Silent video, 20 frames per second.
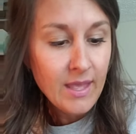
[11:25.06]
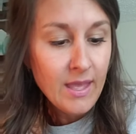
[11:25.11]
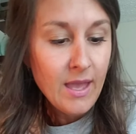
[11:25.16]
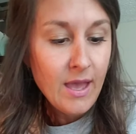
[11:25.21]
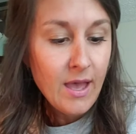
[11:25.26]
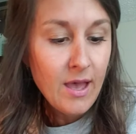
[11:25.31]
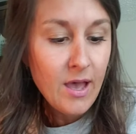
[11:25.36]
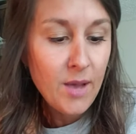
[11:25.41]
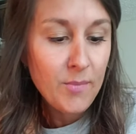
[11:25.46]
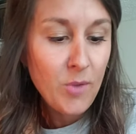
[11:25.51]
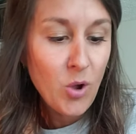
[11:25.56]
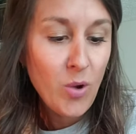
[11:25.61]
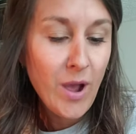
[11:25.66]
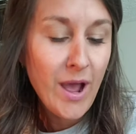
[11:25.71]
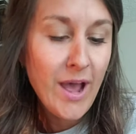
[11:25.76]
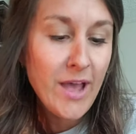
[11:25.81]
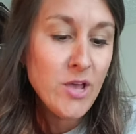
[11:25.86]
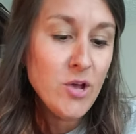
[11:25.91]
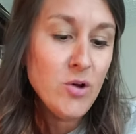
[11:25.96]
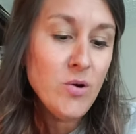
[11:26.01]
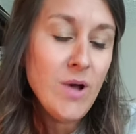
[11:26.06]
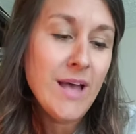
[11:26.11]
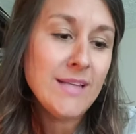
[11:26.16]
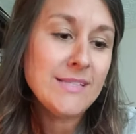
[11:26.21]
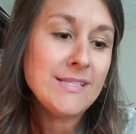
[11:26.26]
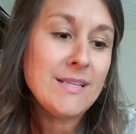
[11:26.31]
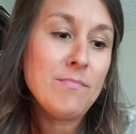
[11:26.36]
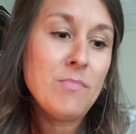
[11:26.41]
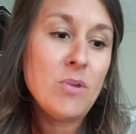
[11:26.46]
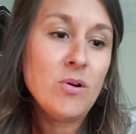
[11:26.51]
Ohio
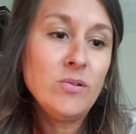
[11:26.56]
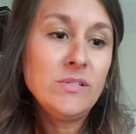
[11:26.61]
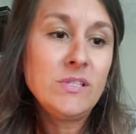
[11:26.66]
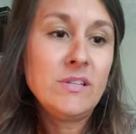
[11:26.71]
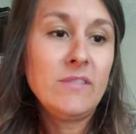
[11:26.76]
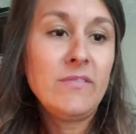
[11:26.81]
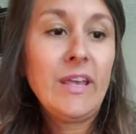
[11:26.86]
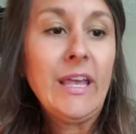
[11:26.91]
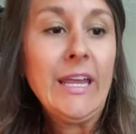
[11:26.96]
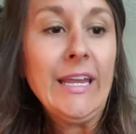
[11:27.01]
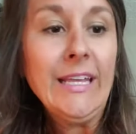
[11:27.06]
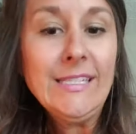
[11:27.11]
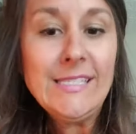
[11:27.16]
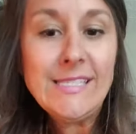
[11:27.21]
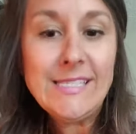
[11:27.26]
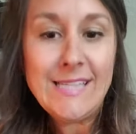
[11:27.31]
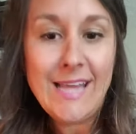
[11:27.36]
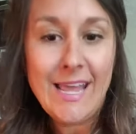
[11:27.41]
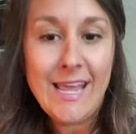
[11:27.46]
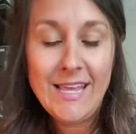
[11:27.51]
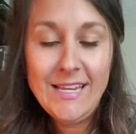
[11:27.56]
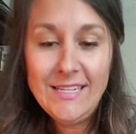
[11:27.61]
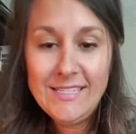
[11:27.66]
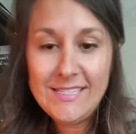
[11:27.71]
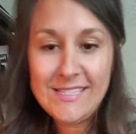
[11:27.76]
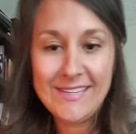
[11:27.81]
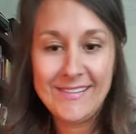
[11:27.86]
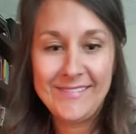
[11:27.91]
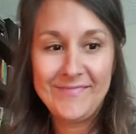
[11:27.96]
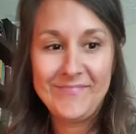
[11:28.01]
has the most of any
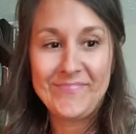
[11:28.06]
state.